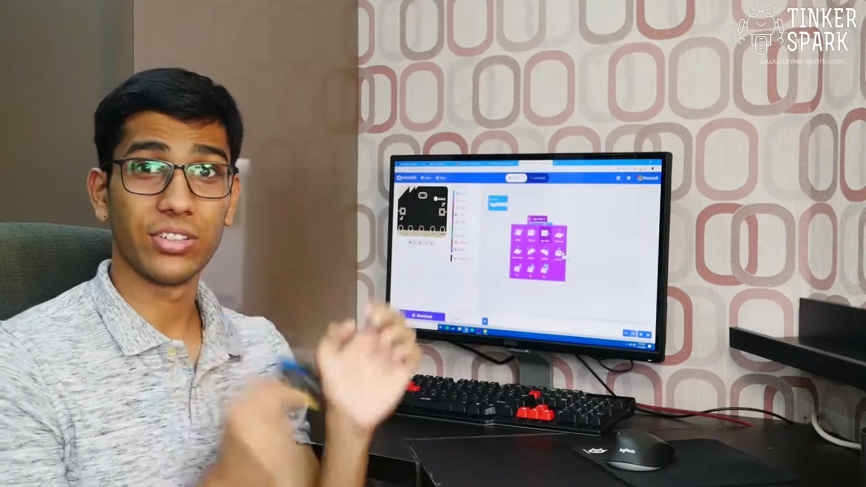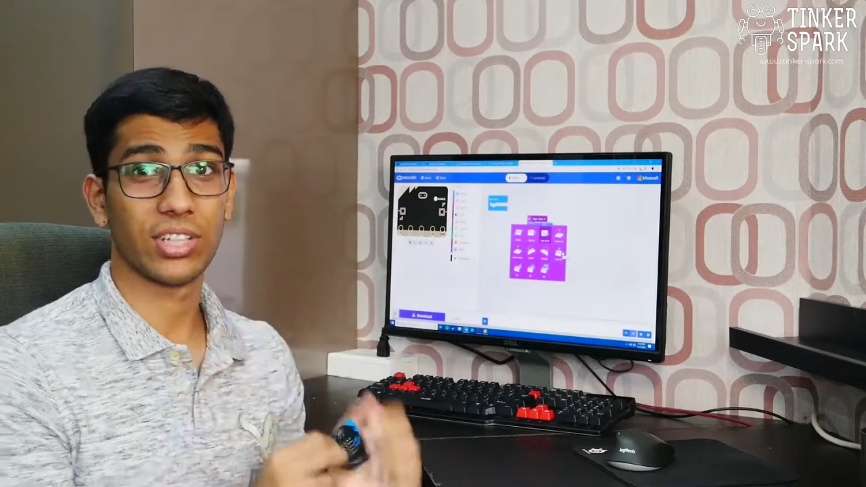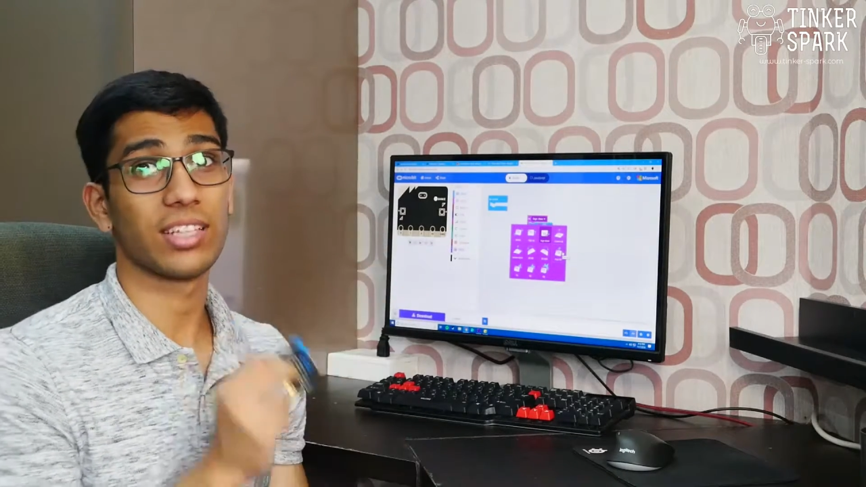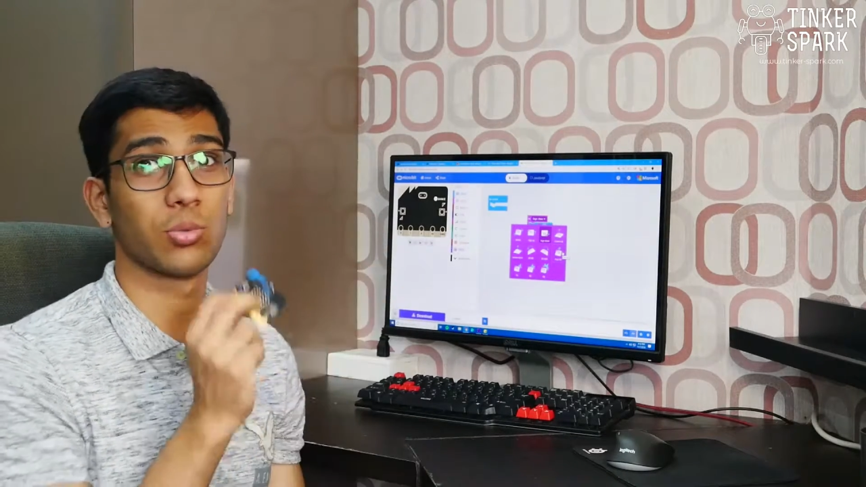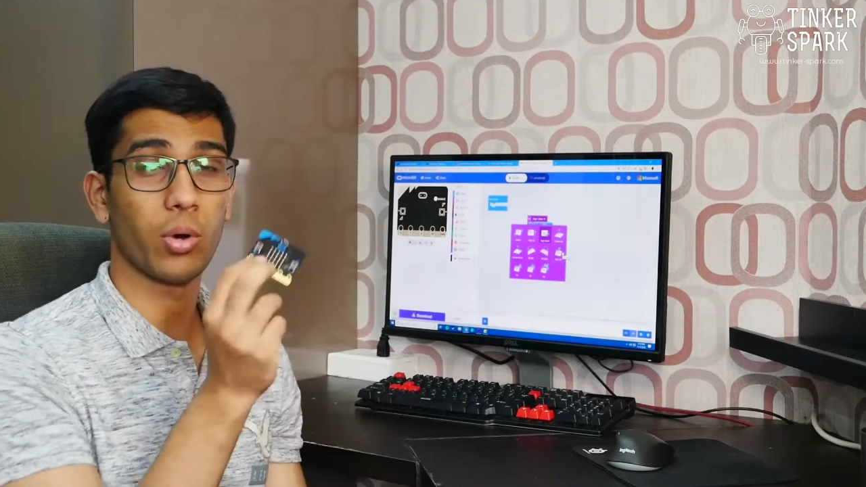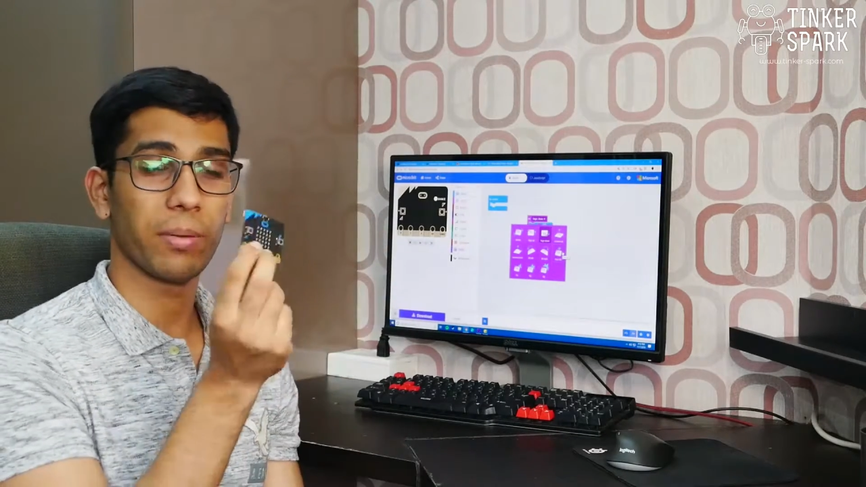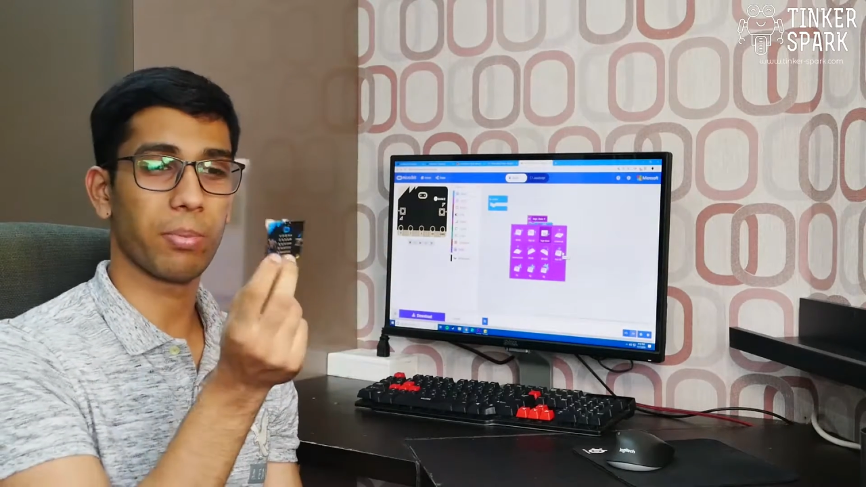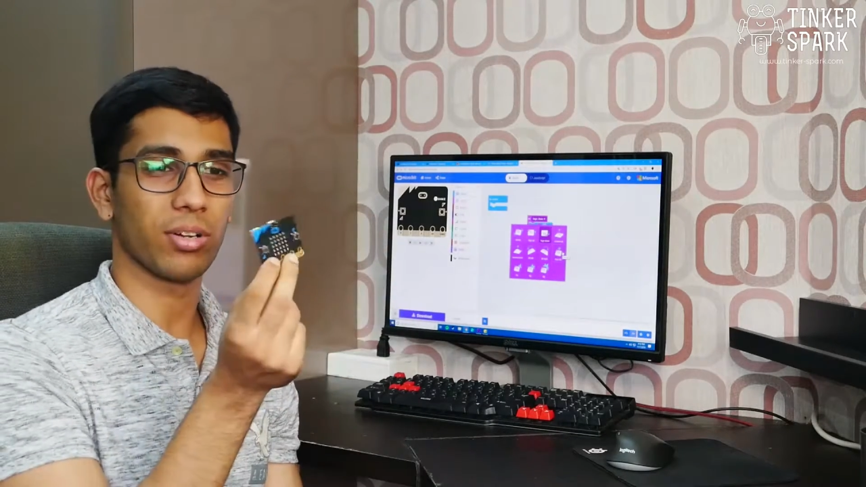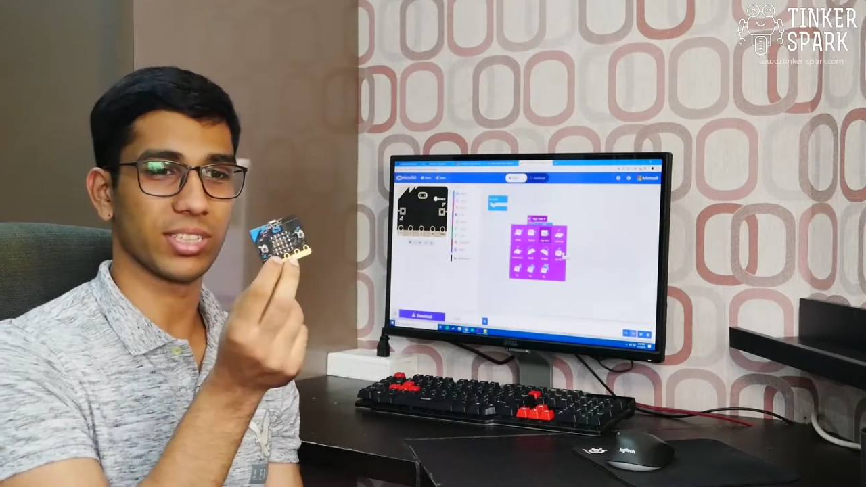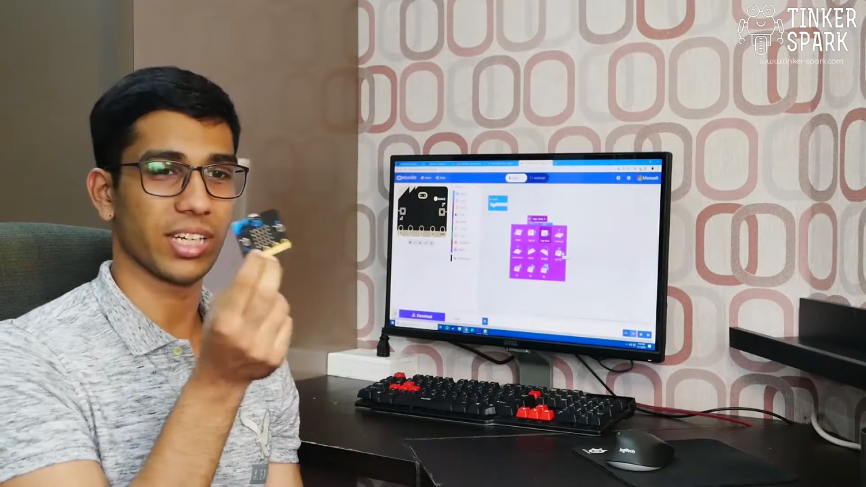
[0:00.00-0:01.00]
So that's one
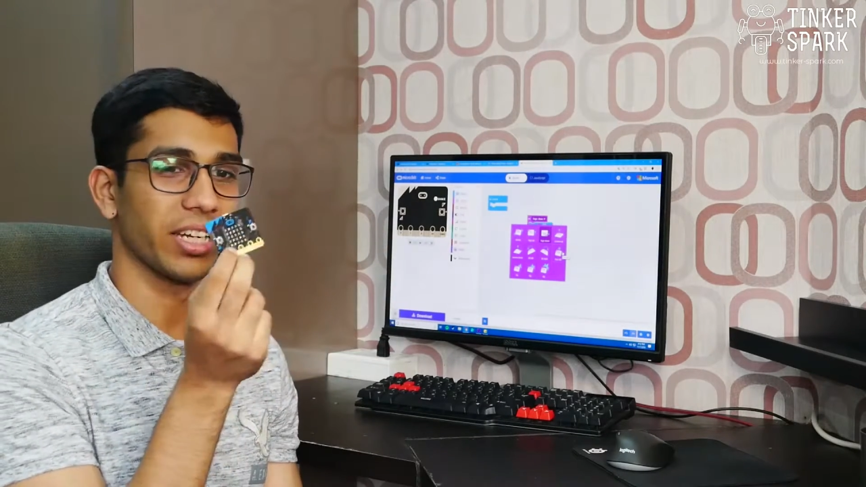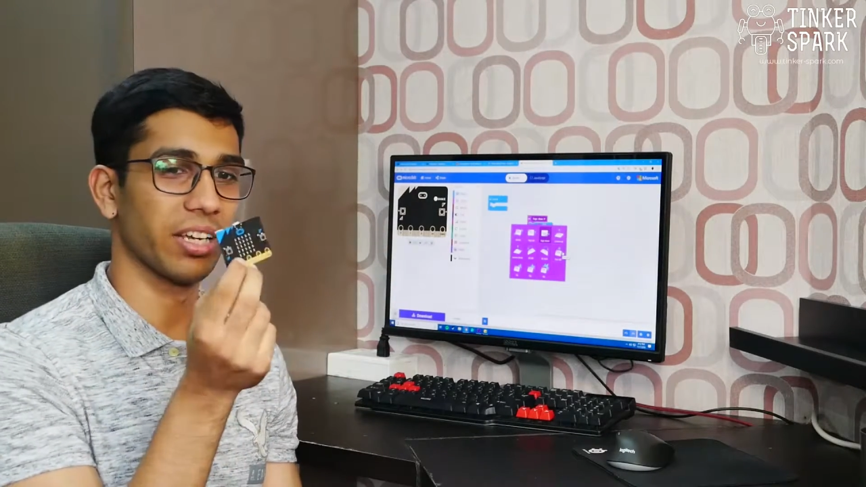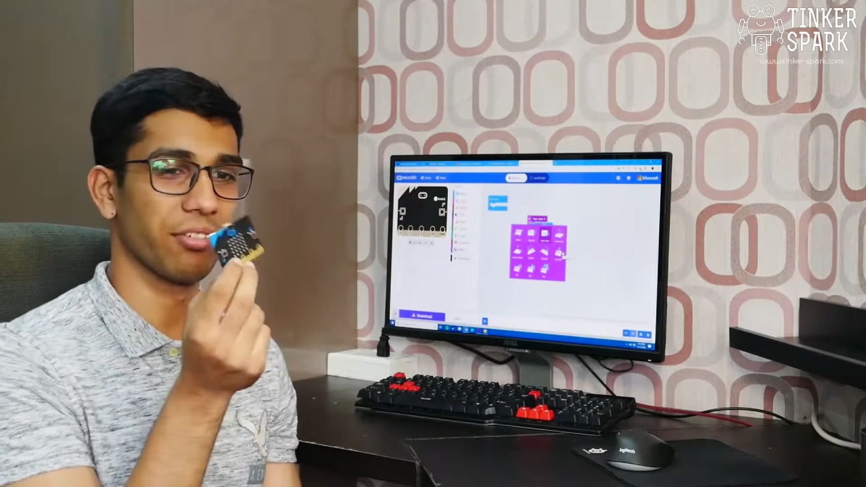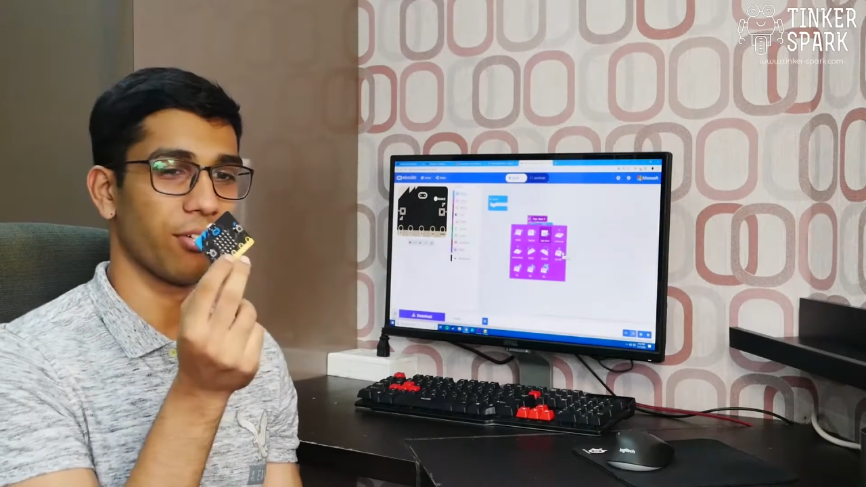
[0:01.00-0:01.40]
project idea